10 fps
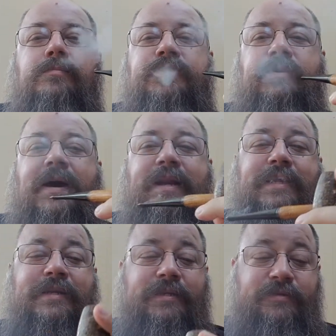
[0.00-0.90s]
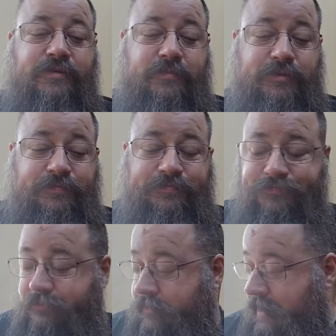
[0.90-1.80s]
Sure, I didn't get in trouble.
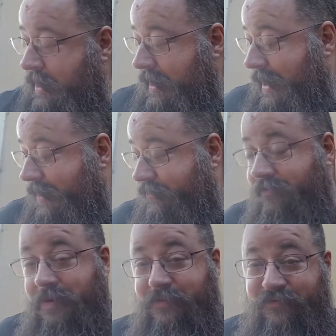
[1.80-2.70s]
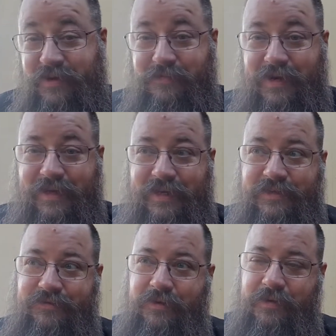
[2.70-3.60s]
I don't remember if anybody got in
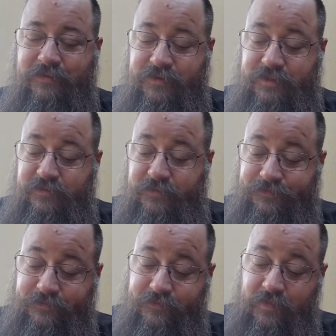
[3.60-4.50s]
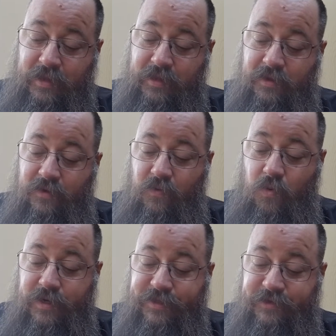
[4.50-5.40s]
trouble. It was just
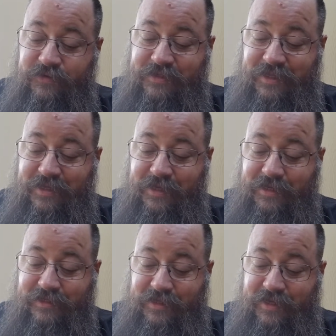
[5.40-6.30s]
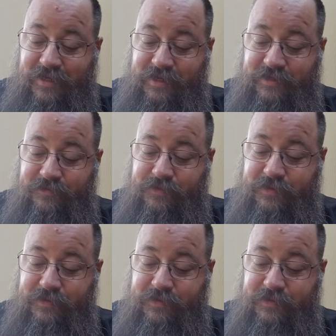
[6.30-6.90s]
one of those things, I guess.